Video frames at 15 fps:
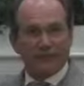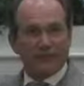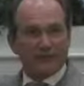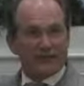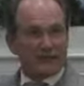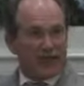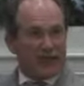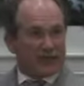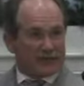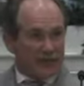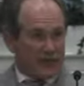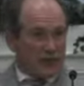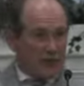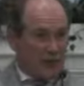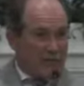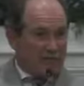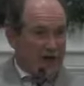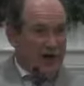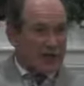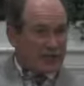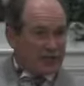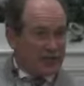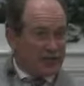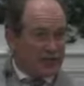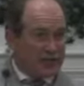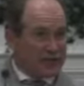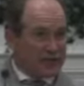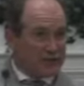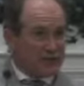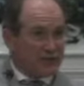Some of y'all have seen her on Fox
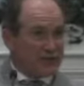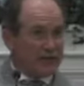News.